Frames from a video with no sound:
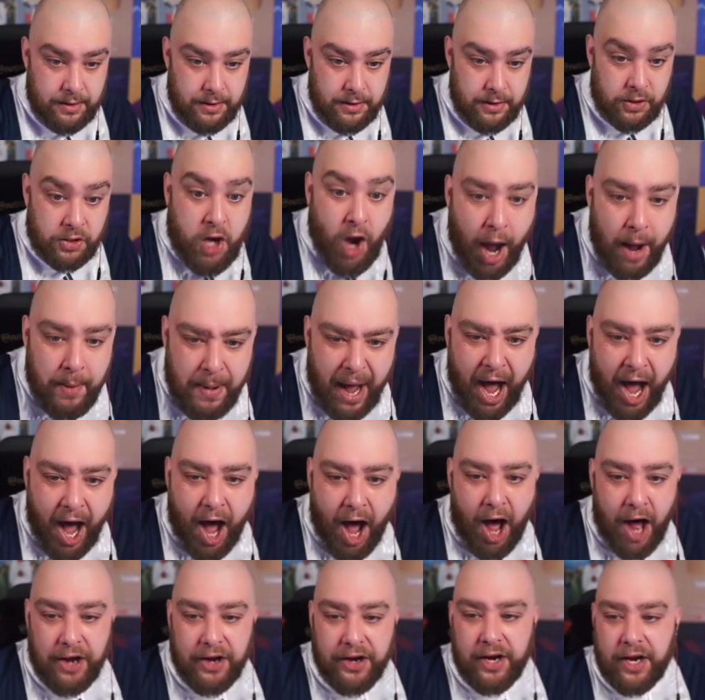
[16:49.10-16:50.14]
Come
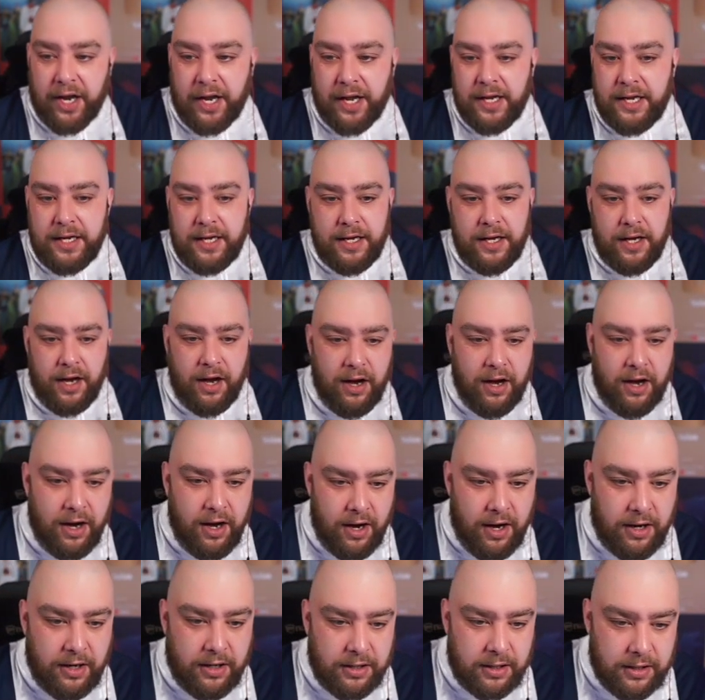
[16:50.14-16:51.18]
on!
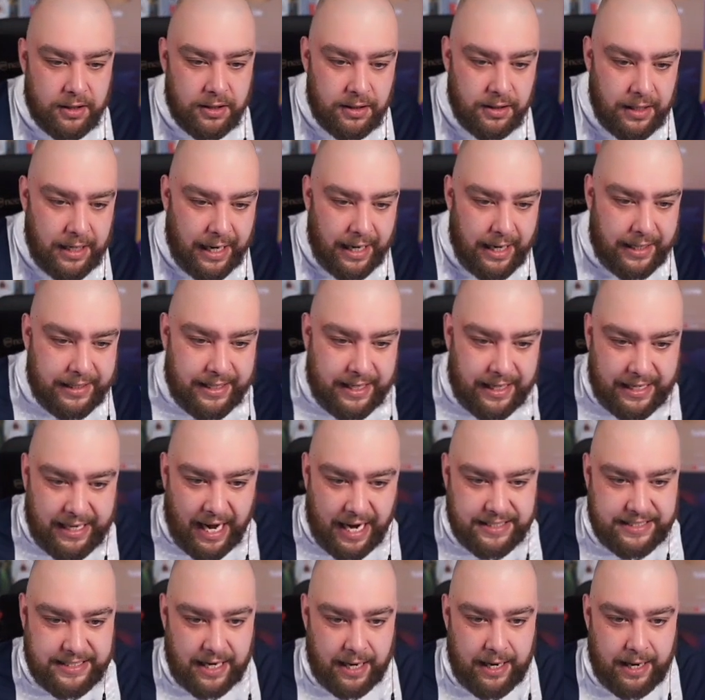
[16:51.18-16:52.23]
Oh,
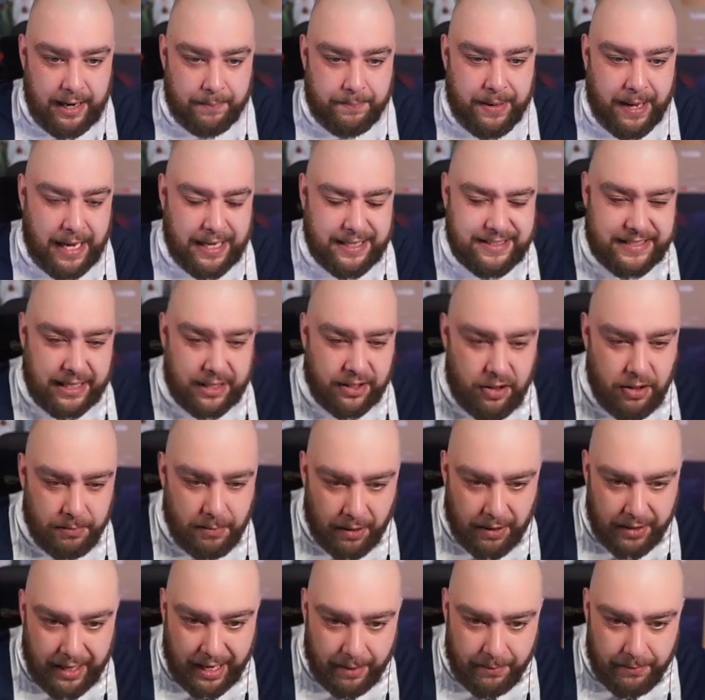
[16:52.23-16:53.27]
guys, I, I, I said come
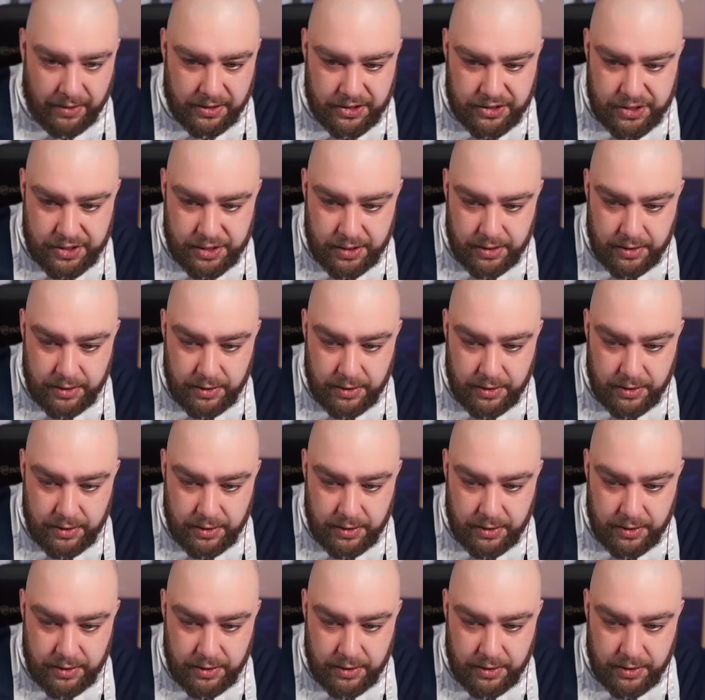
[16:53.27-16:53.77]
on. How much?